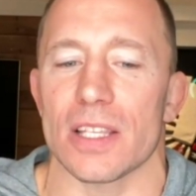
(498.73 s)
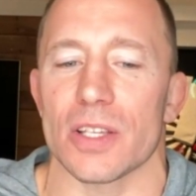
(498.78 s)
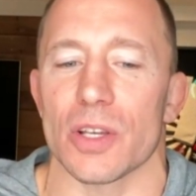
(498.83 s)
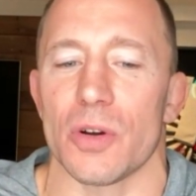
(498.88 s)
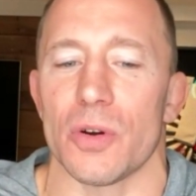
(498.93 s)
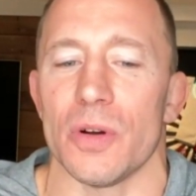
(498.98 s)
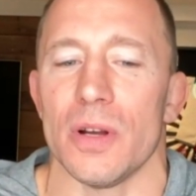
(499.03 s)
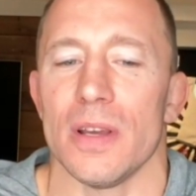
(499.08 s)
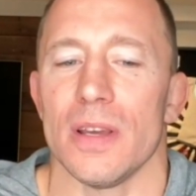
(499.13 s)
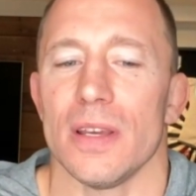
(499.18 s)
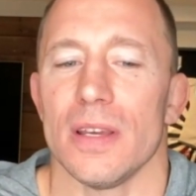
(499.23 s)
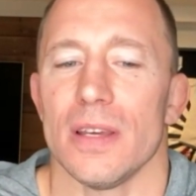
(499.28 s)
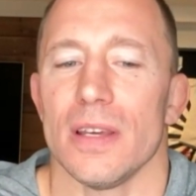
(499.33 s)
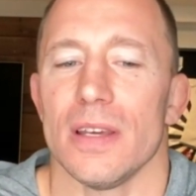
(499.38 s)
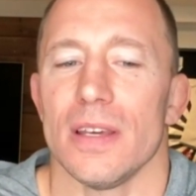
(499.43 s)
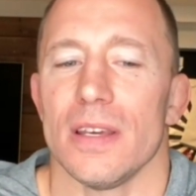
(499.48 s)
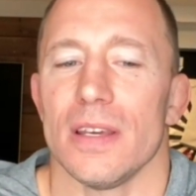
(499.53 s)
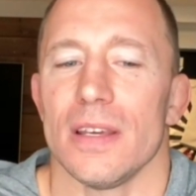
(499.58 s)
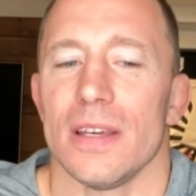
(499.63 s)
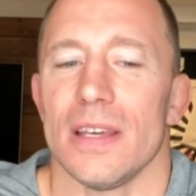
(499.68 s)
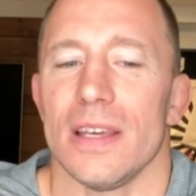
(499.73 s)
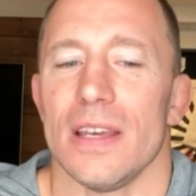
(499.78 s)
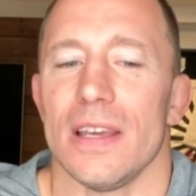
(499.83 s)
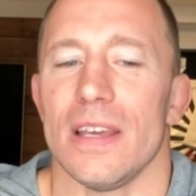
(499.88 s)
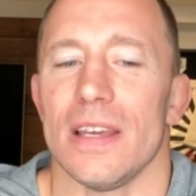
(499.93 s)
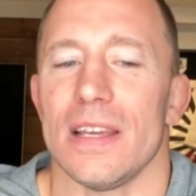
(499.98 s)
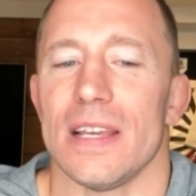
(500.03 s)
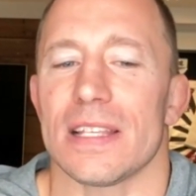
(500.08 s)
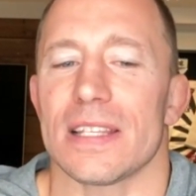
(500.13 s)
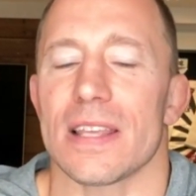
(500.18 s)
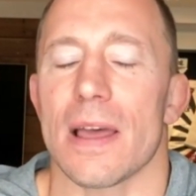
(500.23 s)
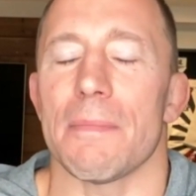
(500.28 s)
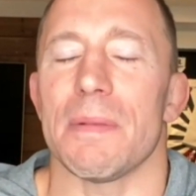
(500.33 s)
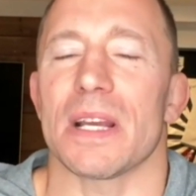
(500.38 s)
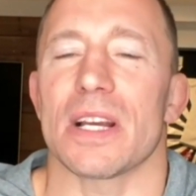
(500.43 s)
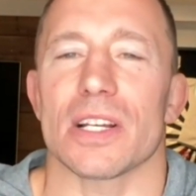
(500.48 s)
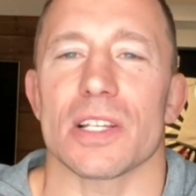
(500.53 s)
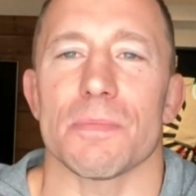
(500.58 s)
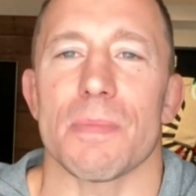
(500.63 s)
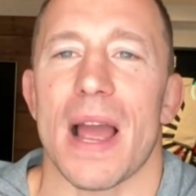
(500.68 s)
So it's not
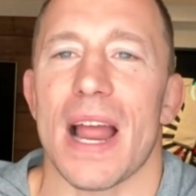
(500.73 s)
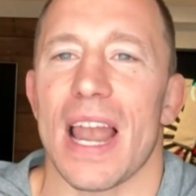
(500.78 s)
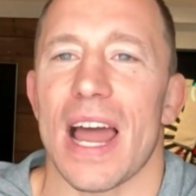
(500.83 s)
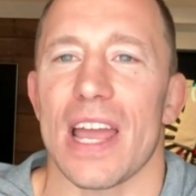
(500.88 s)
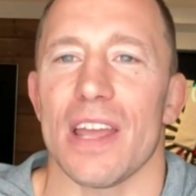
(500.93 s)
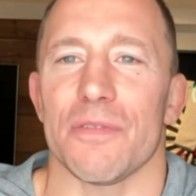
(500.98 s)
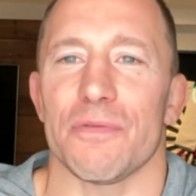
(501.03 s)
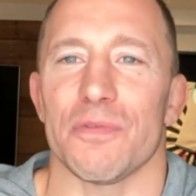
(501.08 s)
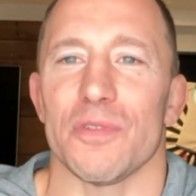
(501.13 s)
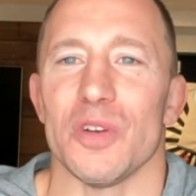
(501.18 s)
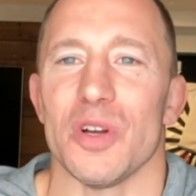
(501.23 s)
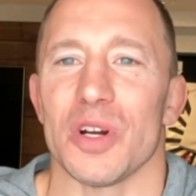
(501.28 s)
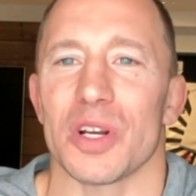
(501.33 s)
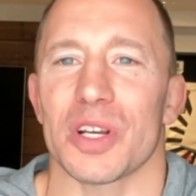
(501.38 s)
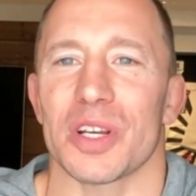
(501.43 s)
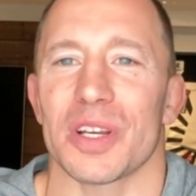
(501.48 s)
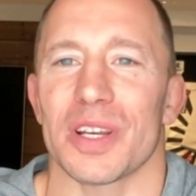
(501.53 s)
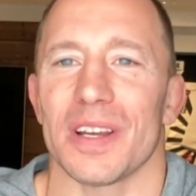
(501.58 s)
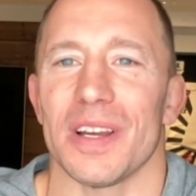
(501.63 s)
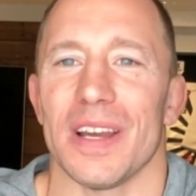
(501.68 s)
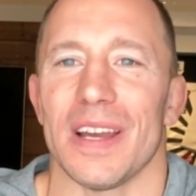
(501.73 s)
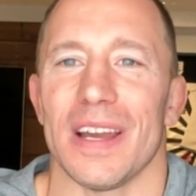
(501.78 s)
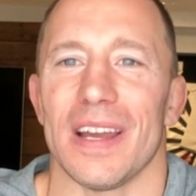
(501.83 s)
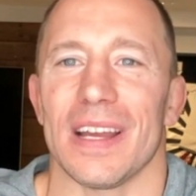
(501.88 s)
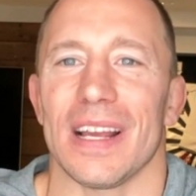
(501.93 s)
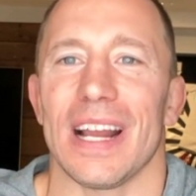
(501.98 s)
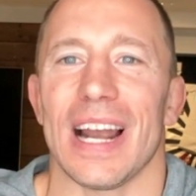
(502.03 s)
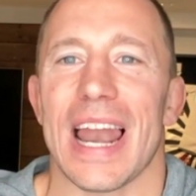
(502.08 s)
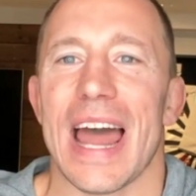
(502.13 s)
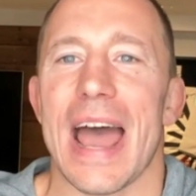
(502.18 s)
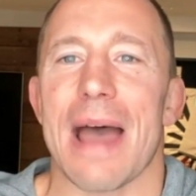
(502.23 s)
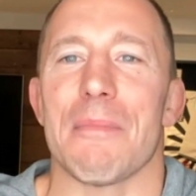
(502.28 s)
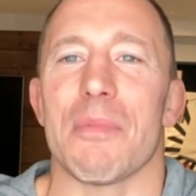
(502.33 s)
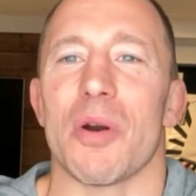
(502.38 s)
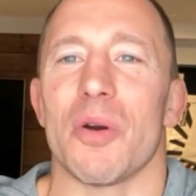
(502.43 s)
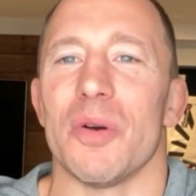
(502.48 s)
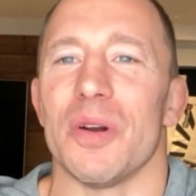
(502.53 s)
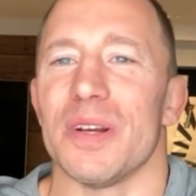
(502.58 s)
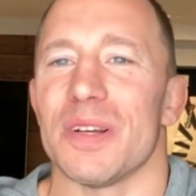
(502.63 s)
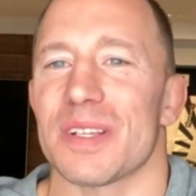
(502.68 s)
because my life looked
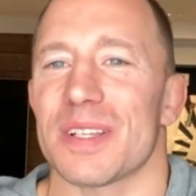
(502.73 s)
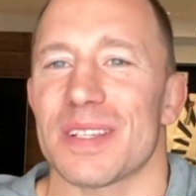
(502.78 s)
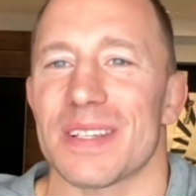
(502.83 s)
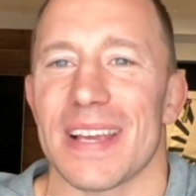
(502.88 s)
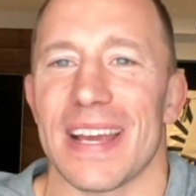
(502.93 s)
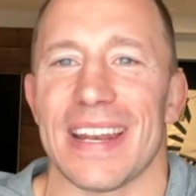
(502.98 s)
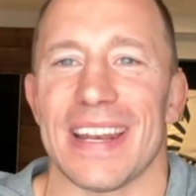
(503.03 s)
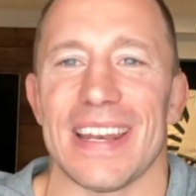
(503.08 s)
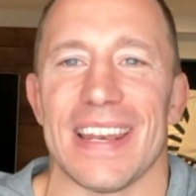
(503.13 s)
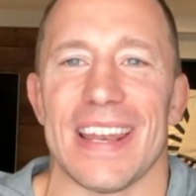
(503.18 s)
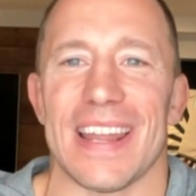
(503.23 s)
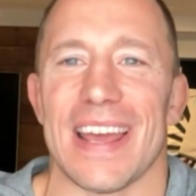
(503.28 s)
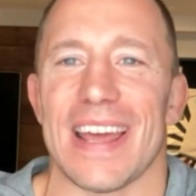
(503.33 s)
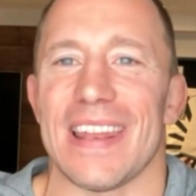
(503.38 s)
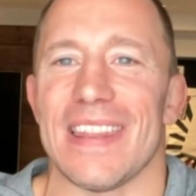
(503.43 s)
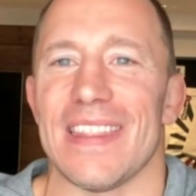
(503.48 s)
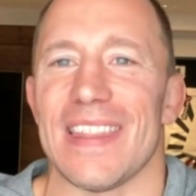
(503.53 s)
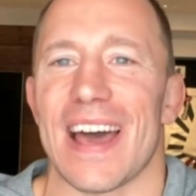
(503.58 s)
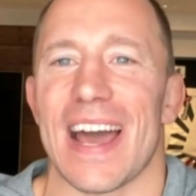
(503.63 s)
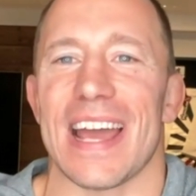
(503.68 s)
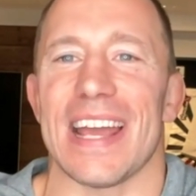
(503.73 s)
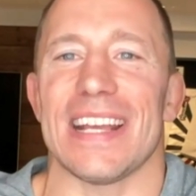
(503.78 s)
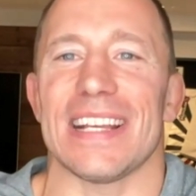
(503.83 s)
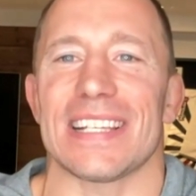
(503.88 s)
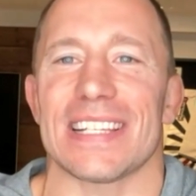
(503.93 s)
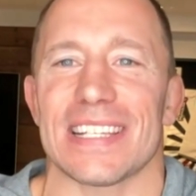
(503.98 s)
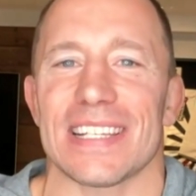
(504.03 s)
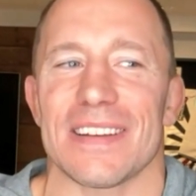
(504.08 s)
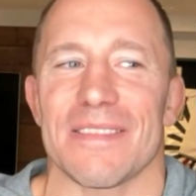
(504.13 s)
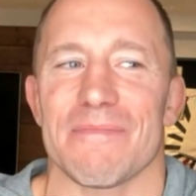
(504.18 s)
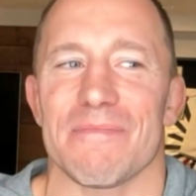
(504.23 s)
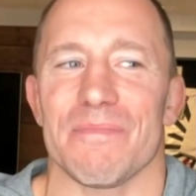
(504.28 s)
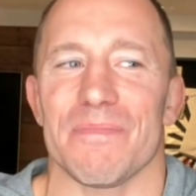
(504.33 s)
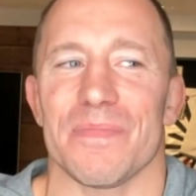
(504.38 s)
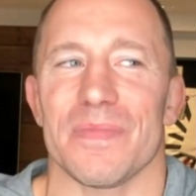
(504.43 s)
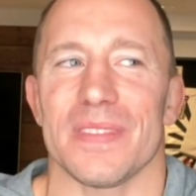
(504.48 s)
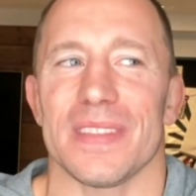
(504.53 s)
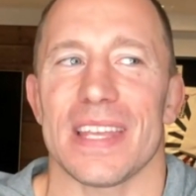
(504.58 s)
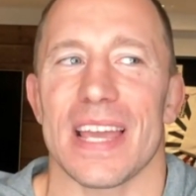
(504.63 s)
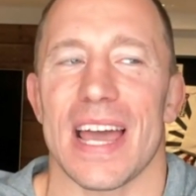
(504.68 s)
glamorous and nice
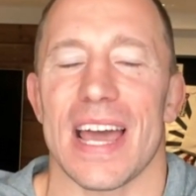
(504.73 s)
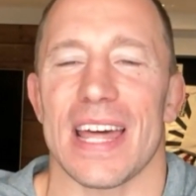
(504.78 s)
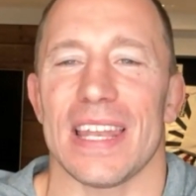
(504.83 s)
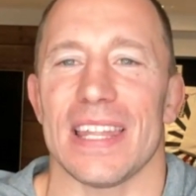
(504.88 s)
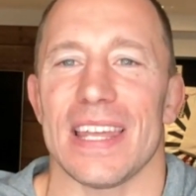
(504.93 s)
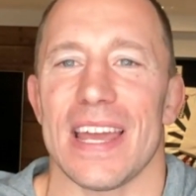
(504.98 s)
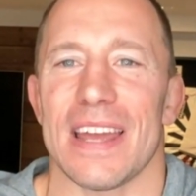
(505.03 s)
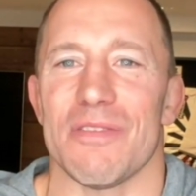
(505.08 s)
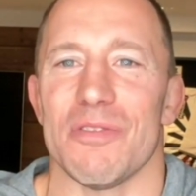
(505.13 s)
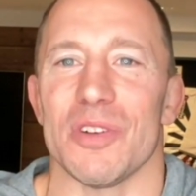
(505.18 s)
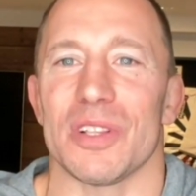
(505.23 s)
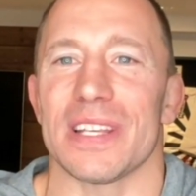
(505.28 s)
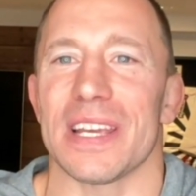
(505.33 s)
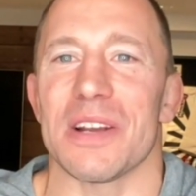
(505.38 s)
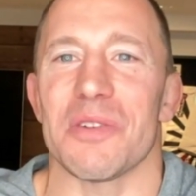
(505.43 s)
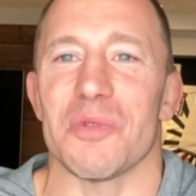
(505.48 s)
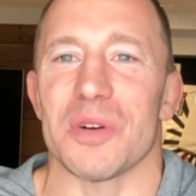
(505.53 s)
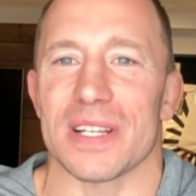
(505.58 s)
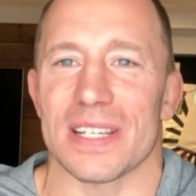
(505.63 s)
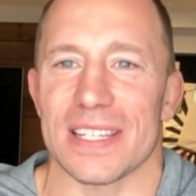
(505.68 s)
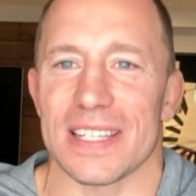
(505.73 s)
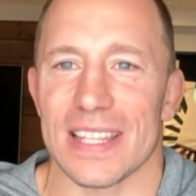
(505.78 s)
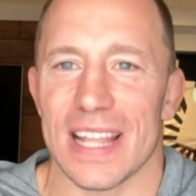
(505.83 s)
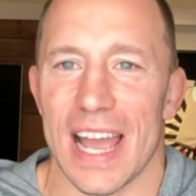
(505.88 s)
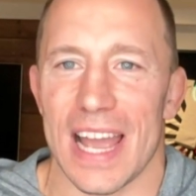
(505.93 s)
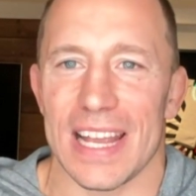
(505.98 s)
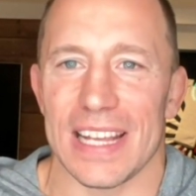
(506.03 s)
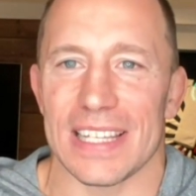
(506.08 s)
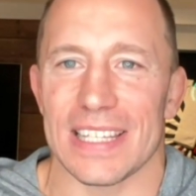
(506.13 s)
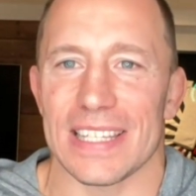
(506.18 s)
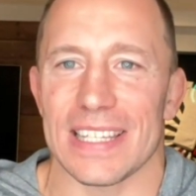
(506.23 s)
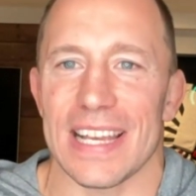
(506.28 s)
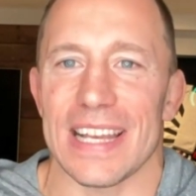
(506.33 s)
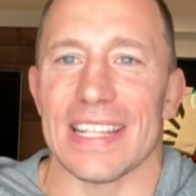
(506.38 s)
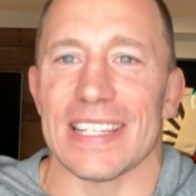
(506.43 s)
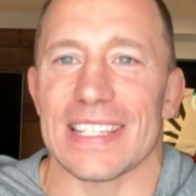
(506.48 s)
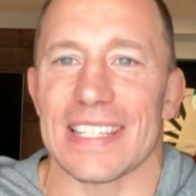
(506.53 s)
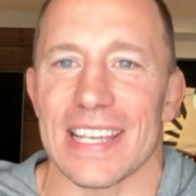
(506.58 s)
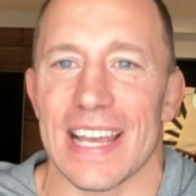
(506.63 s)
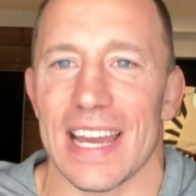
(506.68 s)
that everything was nice
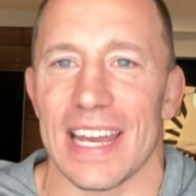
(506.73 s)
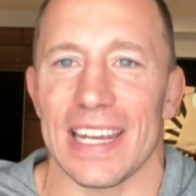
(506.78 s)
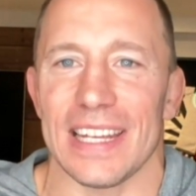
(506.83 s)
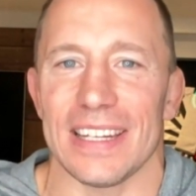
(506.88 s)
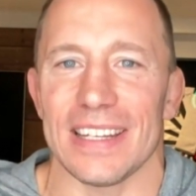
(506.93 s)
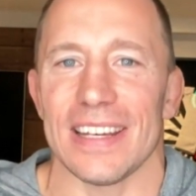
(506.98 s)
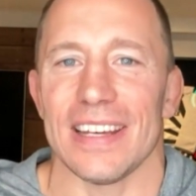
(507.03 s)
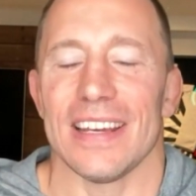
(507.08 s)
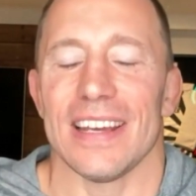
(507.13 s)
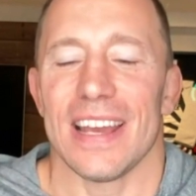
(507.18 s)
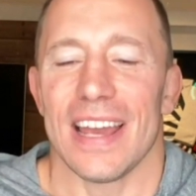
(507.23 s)
inside.